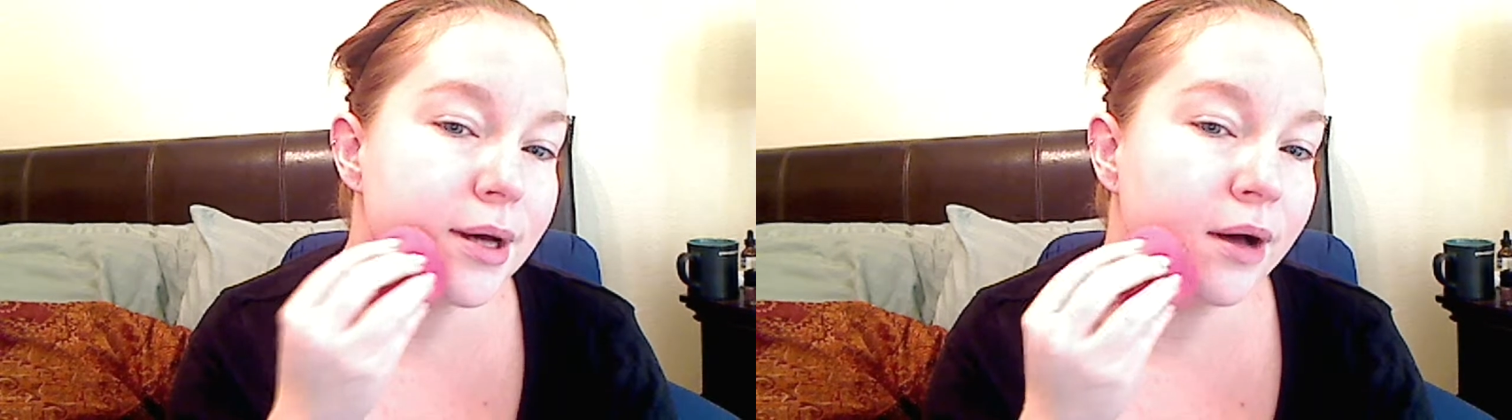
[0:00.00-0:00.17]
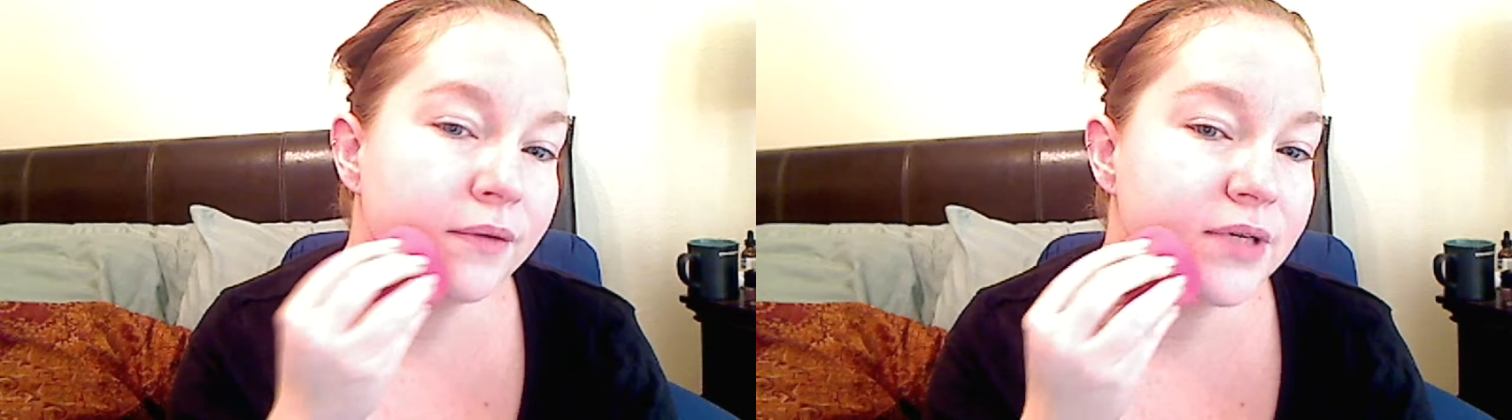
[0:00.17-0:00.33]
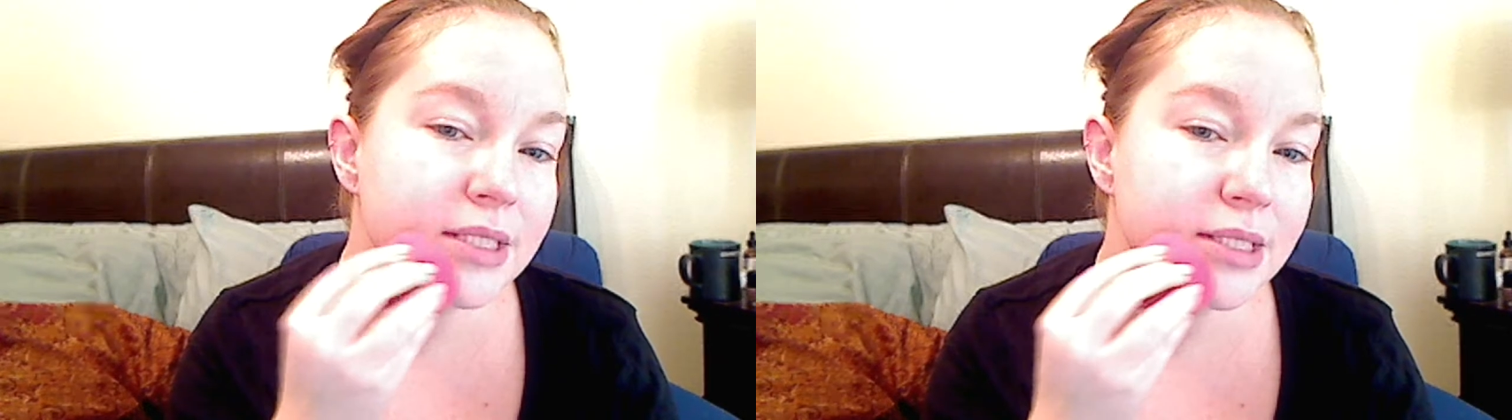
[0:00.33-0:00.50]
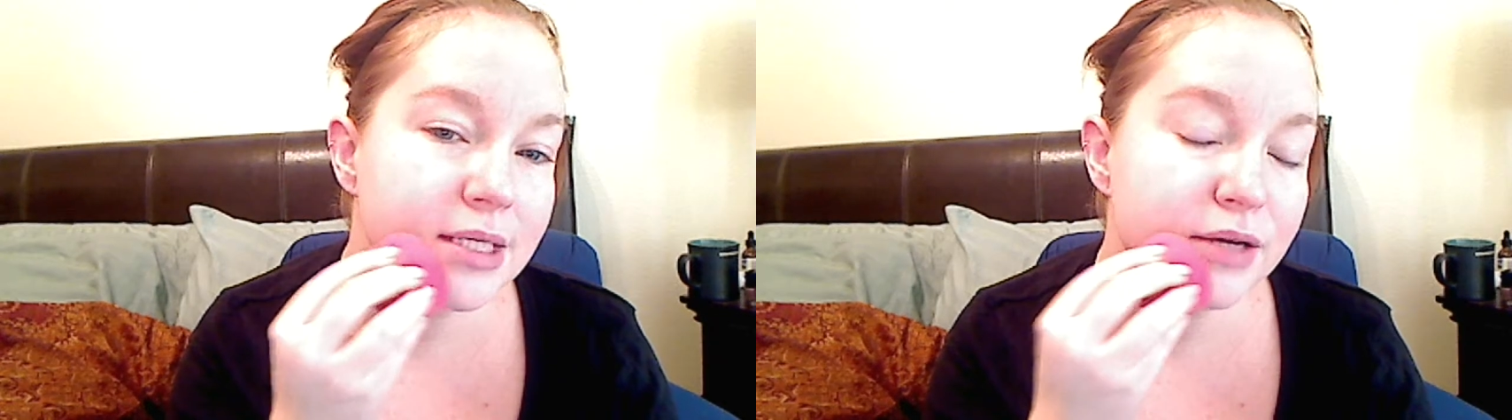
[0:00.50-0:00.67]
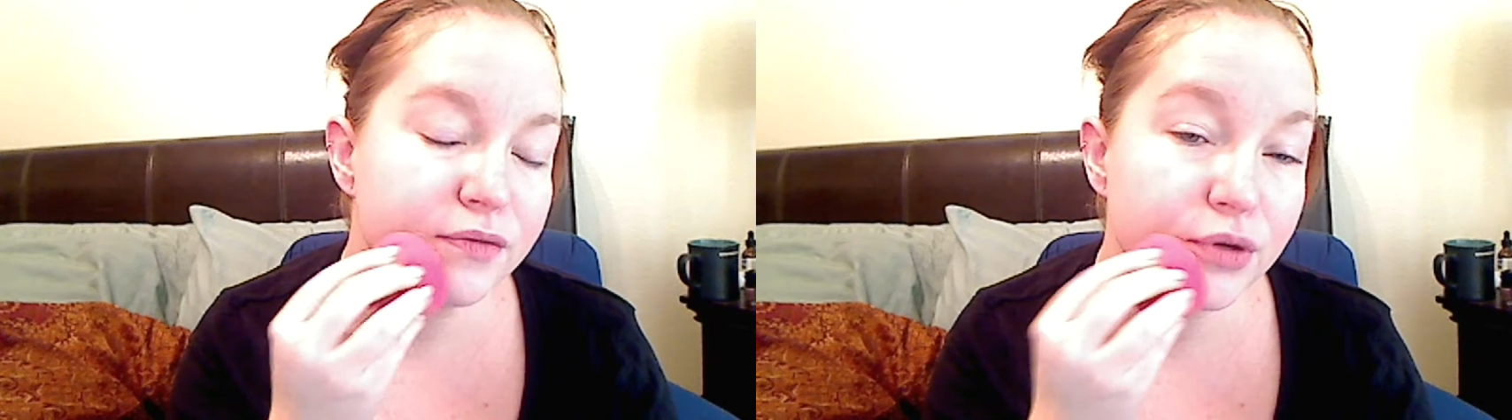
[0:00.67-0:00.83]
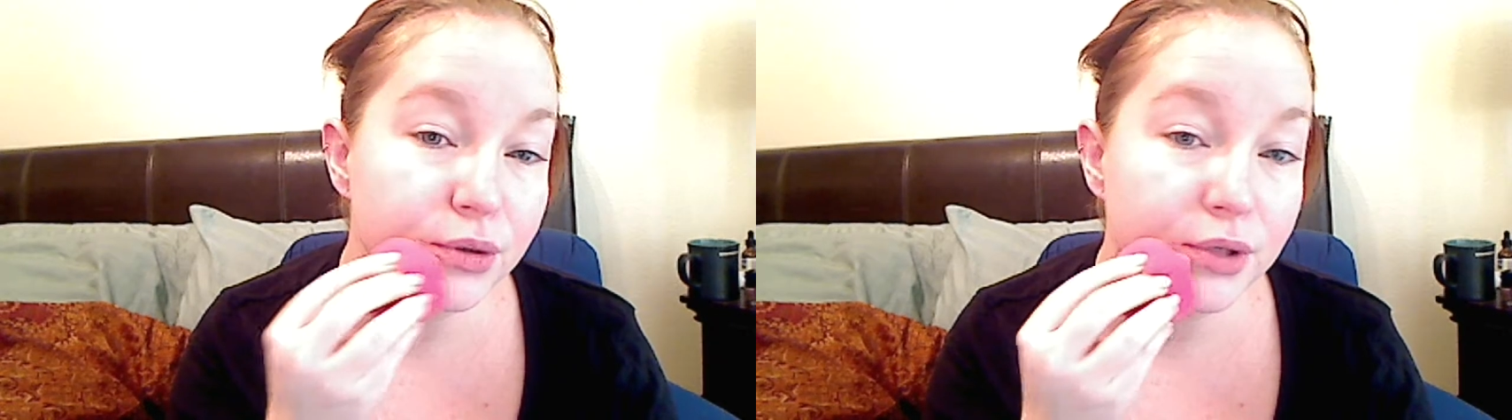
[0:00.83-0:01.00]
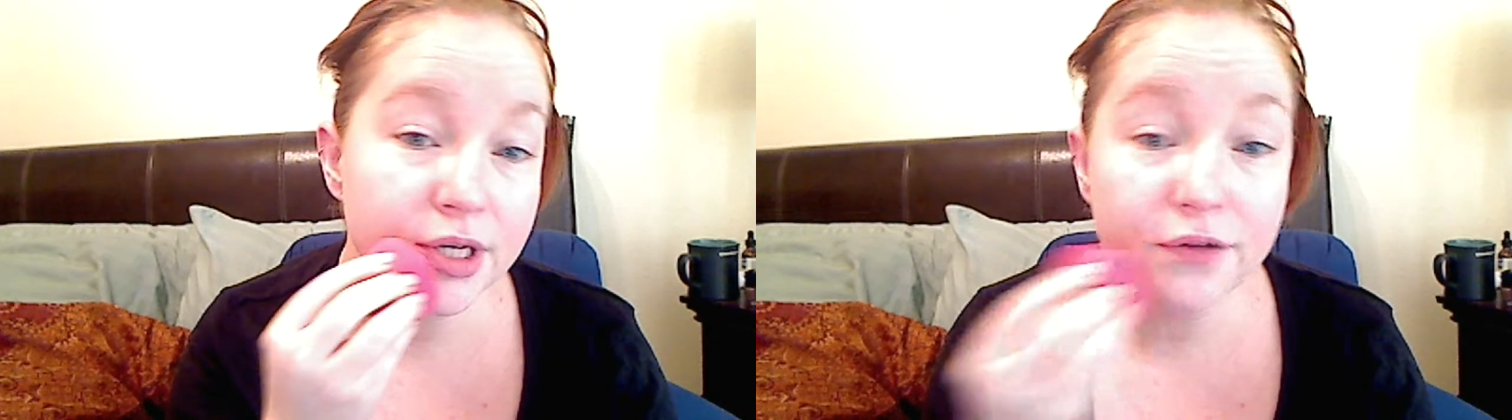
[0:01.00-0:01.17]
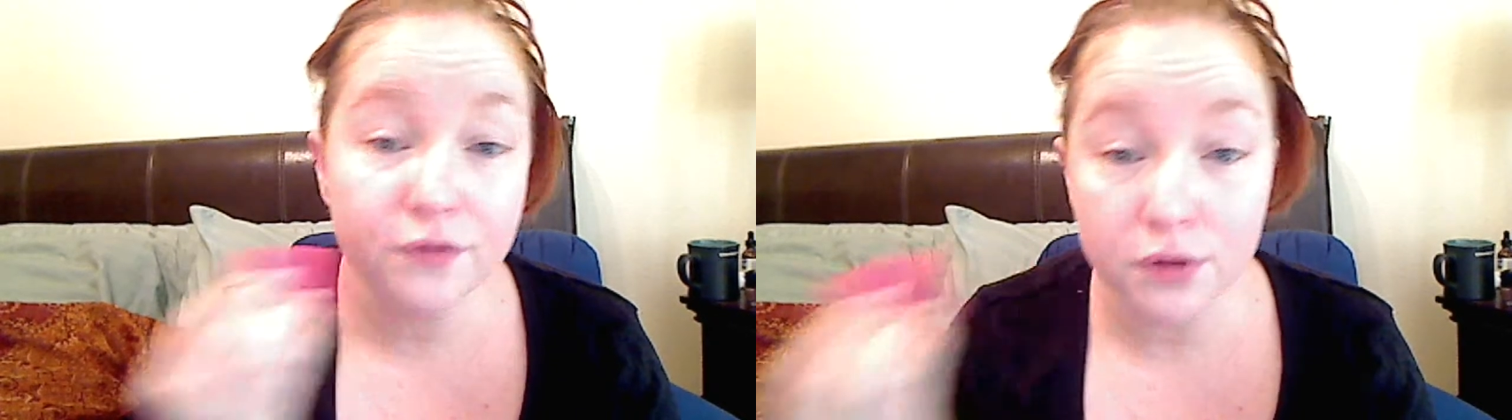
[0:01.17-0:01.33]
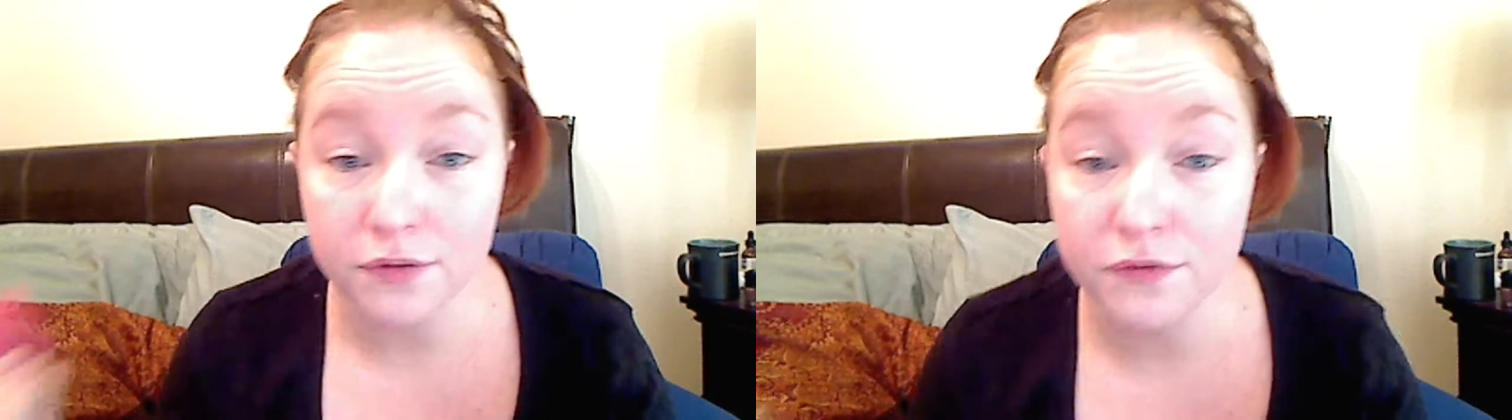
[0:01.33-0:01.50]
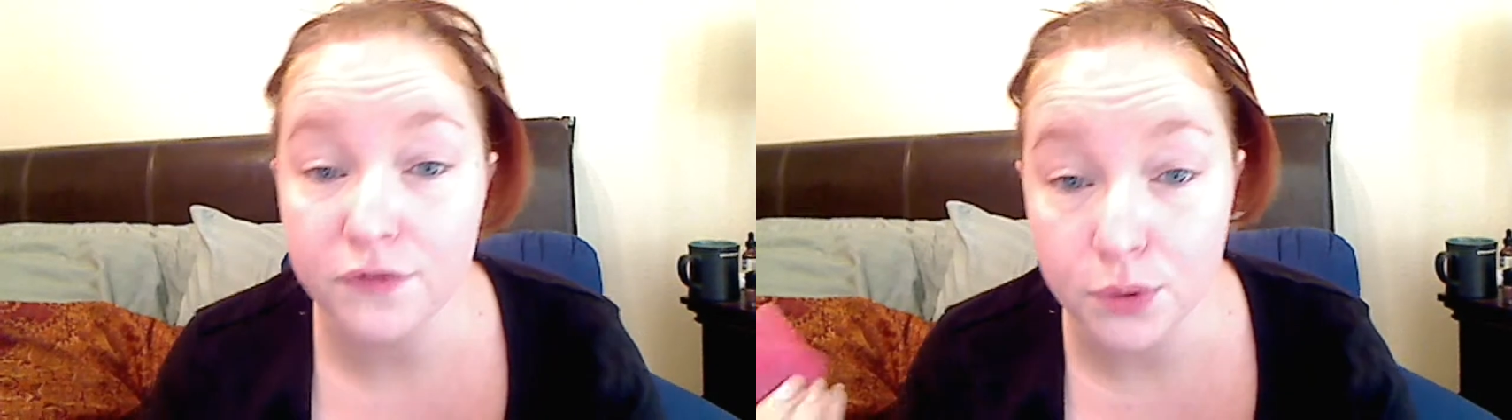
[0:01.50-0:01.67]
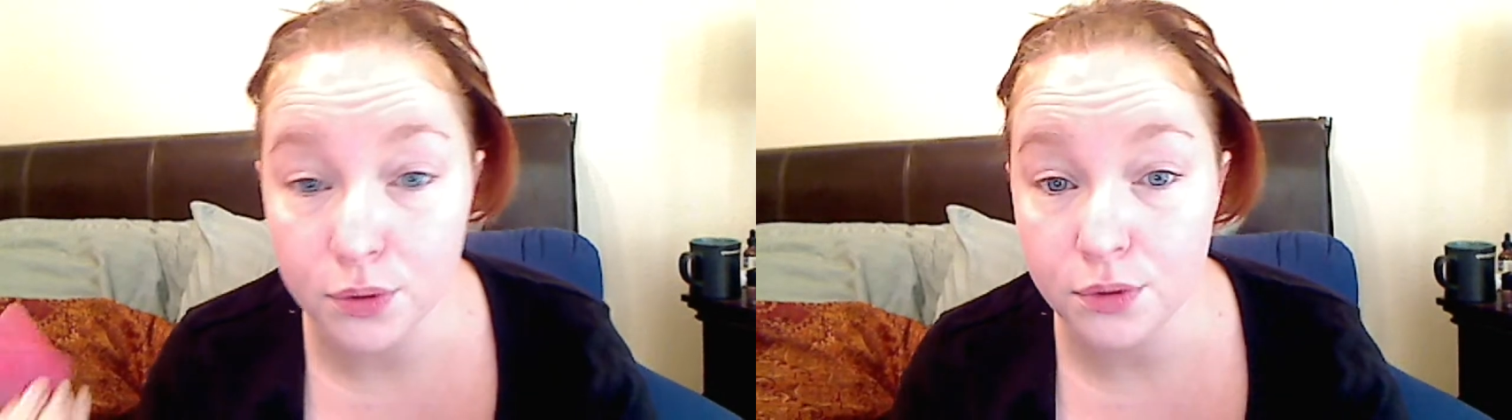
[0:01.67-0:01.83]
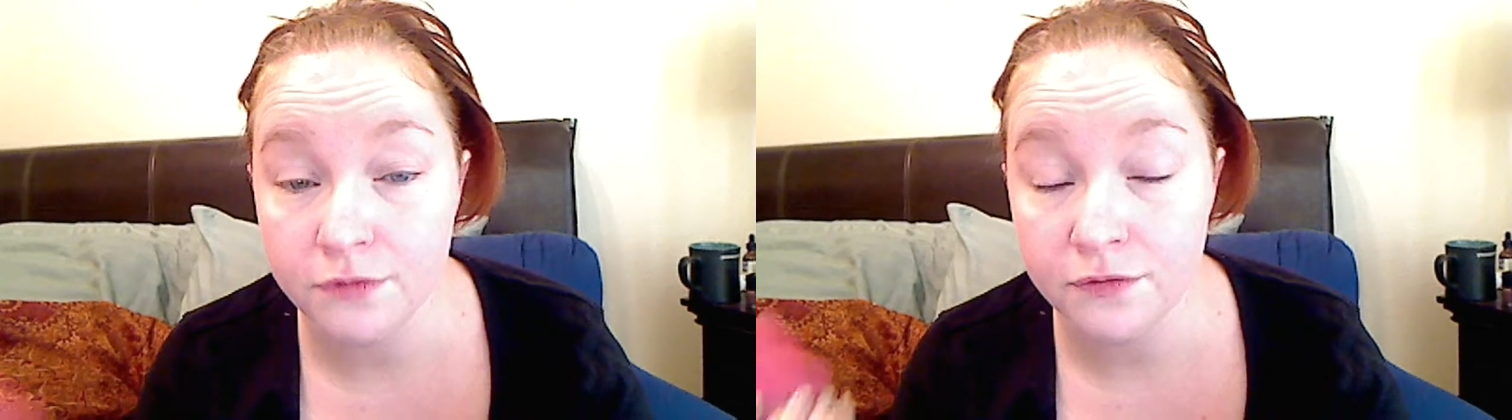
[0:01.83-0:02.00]
Obviously, if you're looking for a
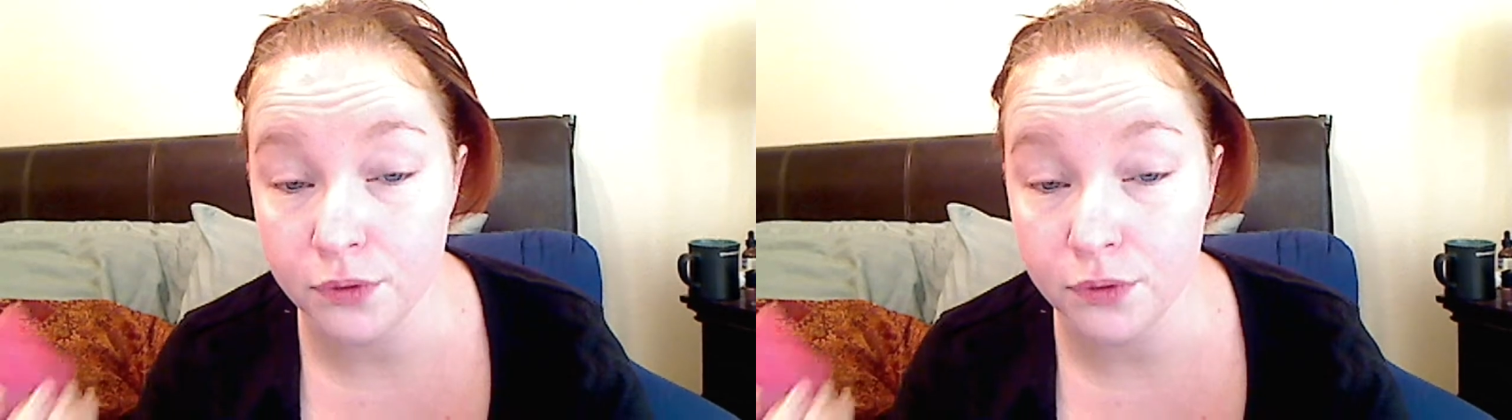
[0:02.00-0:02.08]
full